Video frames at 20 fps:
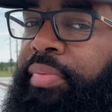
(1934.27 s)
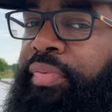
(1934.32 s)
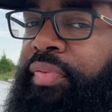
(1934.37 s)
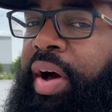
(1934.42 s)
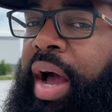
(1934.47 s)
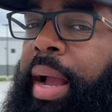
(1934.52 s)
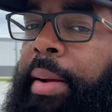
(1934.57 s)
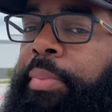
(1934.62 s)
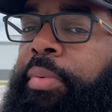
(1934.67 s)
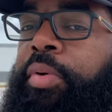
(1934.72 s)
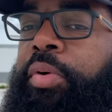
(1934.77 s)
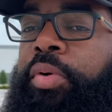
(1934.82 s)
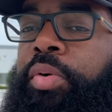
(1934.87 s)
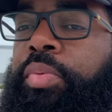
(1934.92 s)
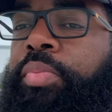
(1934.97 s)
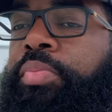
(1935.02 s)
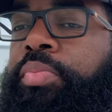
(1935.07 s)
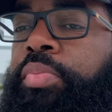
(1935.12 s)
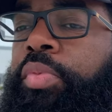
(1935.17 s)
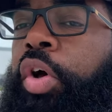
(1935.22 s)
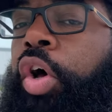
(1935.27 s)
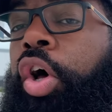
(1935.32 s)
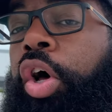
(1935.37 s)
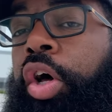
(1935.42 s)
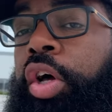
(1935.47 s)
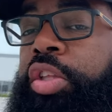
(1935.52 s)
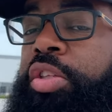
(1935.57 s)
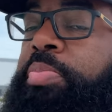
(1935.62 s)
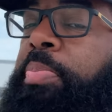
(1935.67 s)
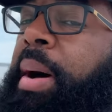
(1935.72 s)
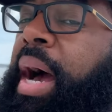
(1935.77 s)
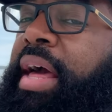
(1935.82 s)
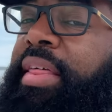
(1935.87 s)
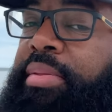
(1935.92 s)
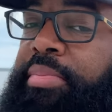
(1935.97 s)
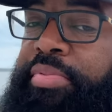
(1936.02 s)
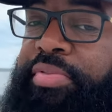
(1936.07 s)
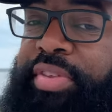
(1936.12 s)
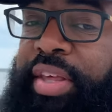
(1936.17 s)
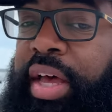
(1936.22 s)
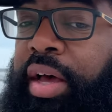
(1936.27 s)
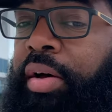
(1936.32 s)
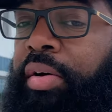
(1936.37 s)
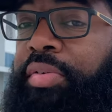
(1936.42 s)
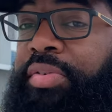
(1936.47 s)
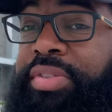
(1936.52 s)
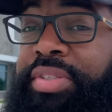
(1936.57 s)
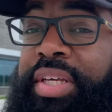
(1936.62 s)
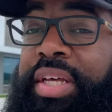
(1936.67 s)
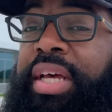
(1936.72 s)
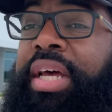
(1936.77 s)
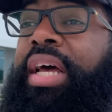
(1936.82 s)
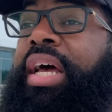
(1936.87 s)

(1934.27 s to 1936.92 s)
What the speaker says: fiber hoods by themselves.